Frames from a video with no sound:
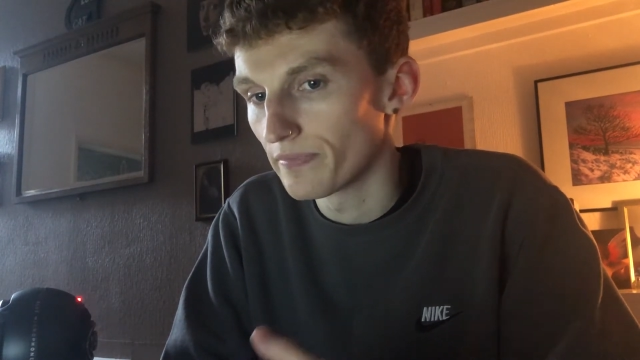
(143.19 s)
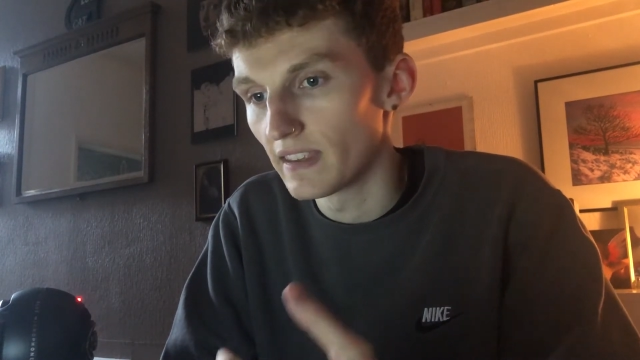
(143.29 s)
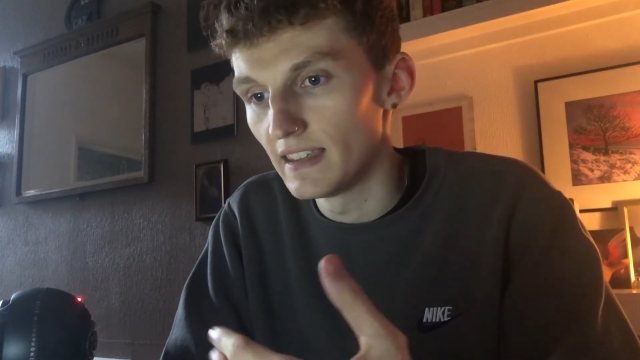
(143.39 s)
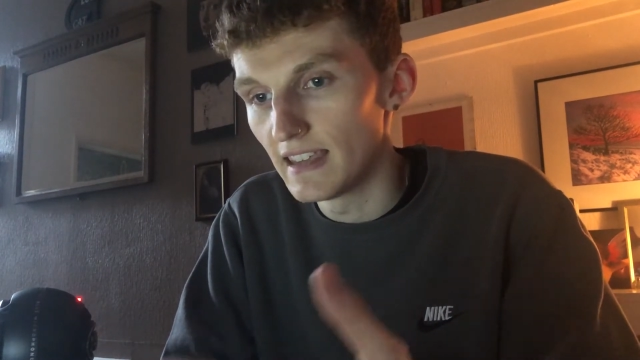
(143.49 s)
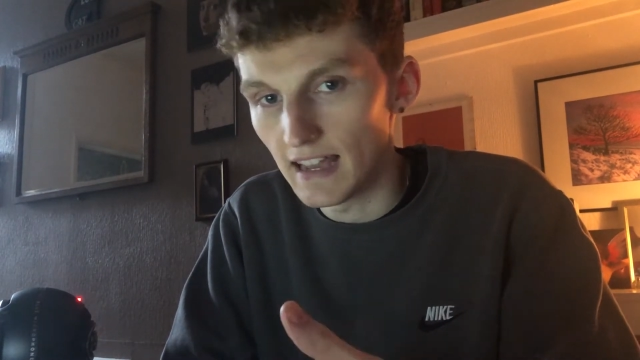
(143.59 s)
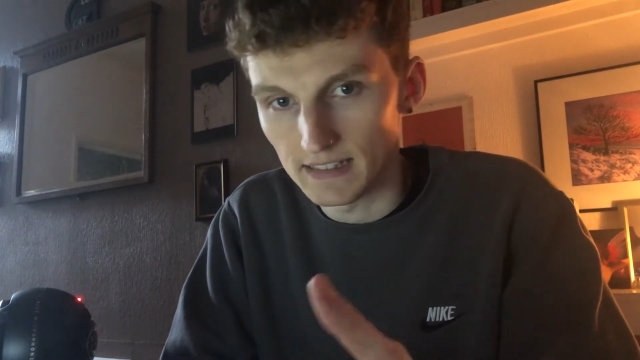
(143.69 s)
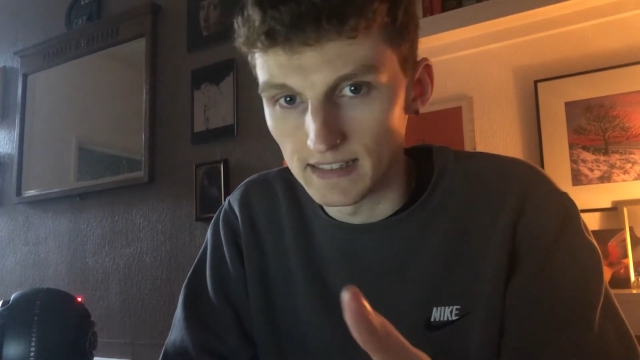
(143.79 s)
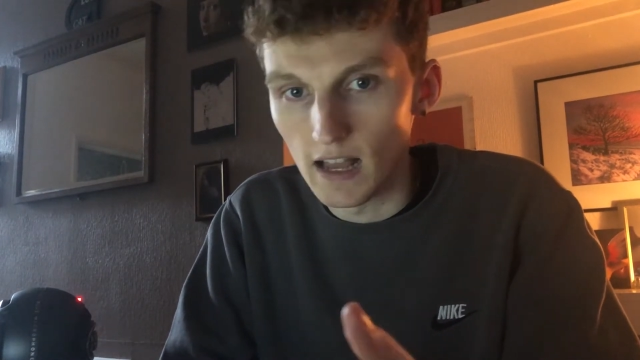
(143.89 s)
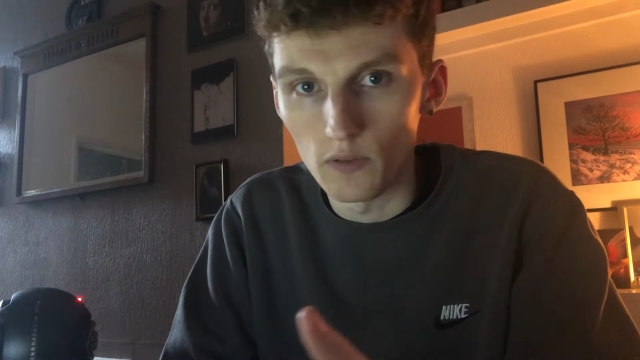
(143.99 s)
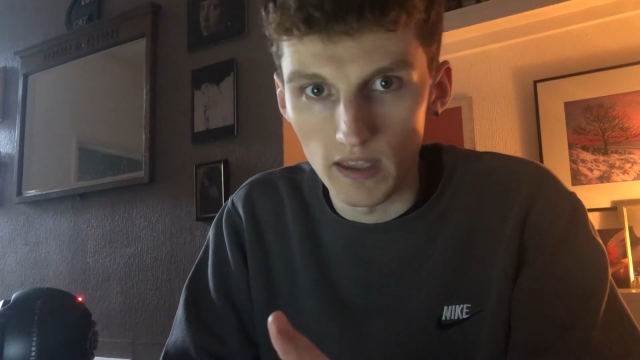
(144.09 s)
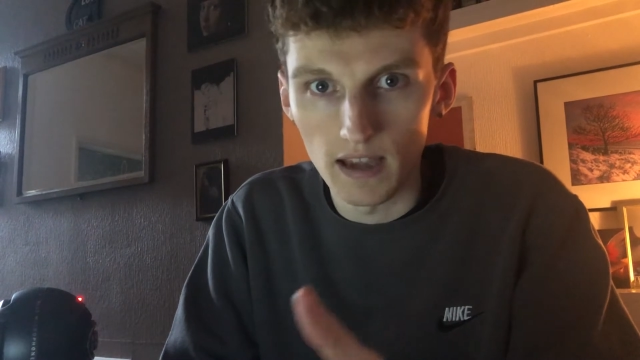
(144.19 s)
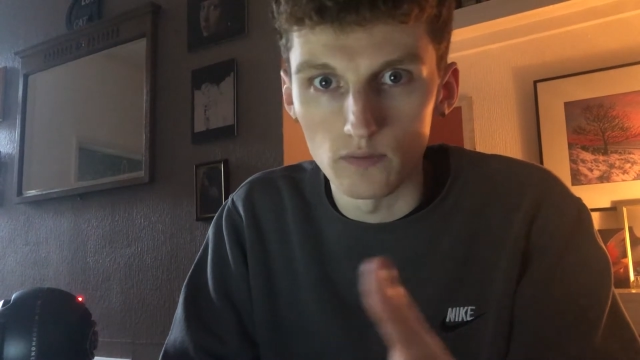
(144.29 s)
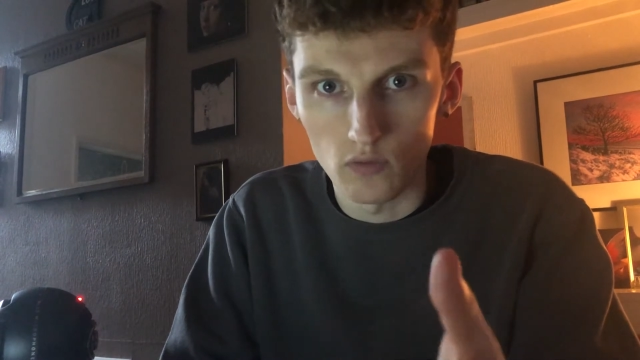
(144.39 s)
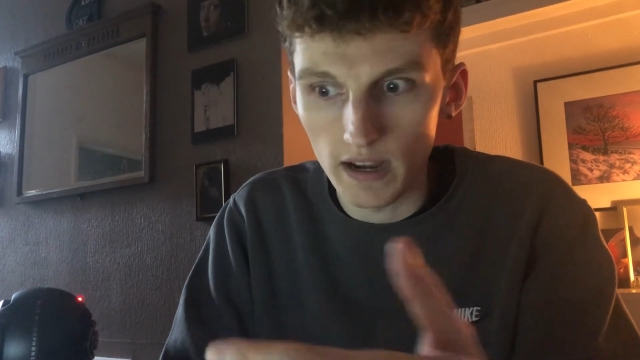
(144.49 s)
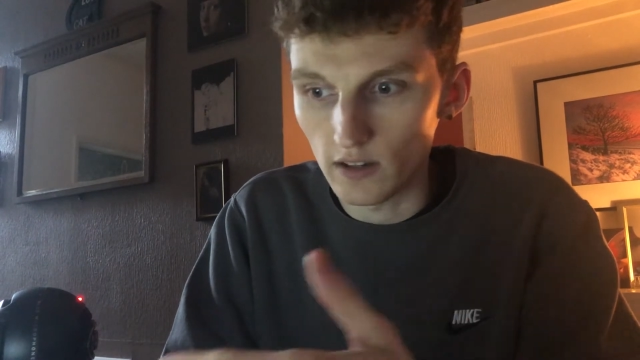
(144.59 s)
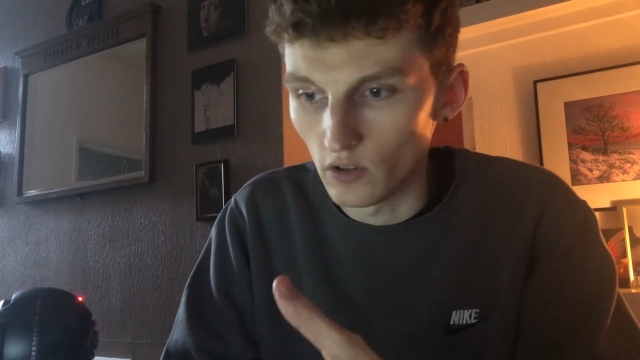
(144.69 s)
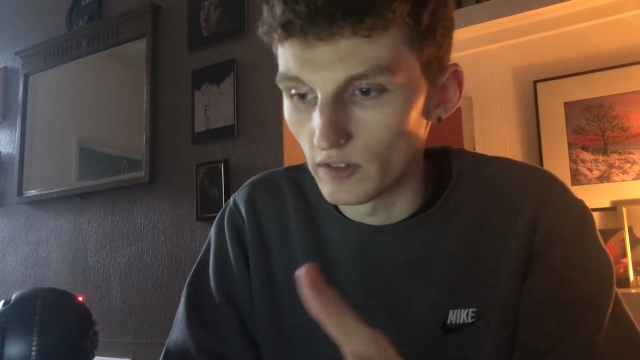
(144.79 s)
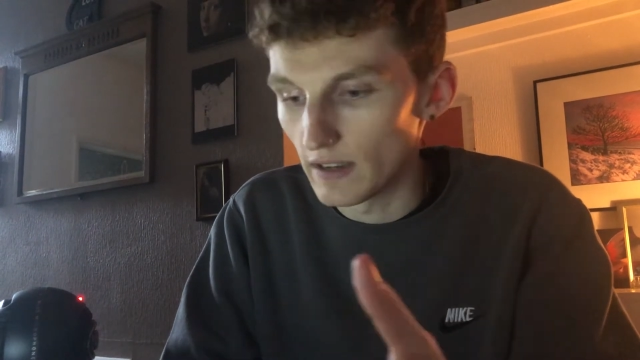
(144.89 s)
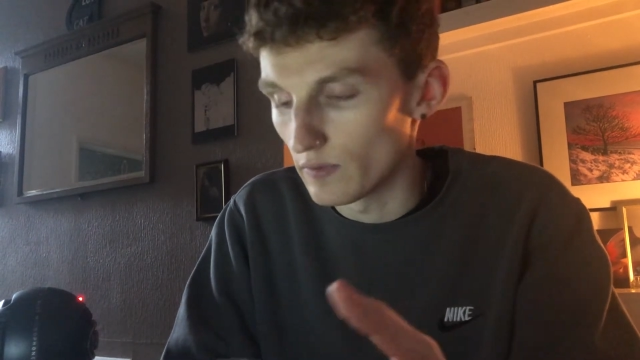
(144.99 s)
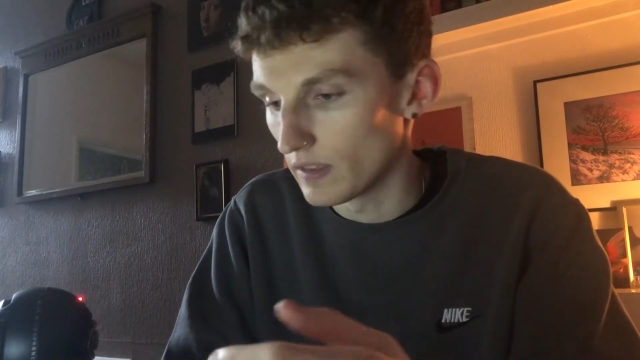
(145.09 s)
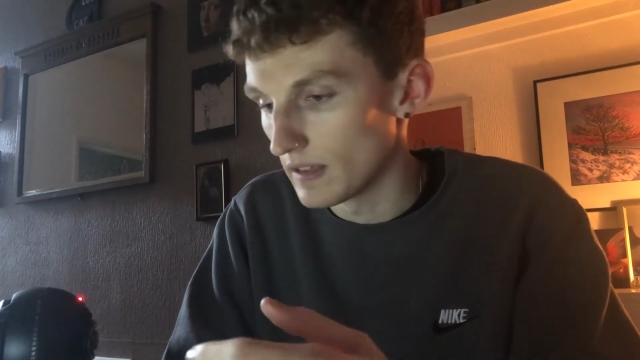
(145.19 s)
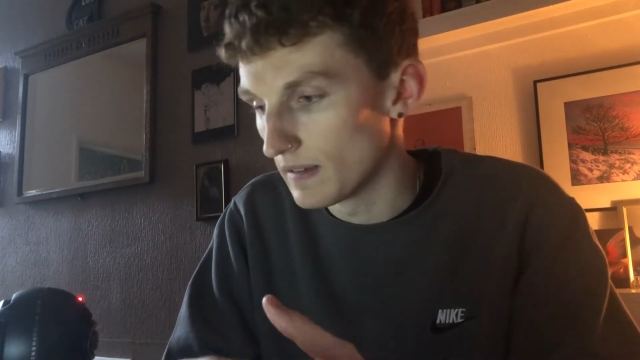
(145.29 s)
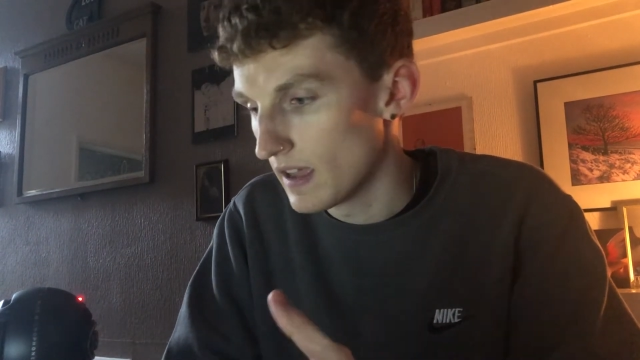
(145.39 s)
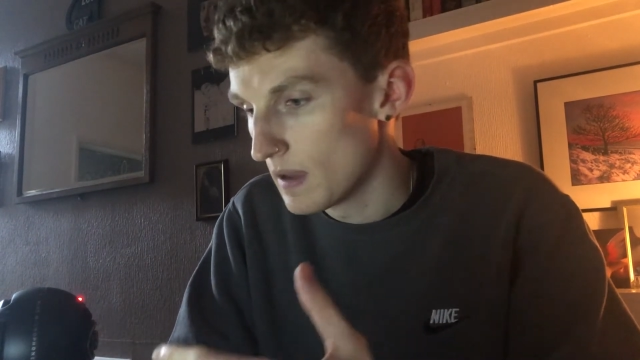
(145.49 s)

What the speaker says: Yes, now they have retconned everything,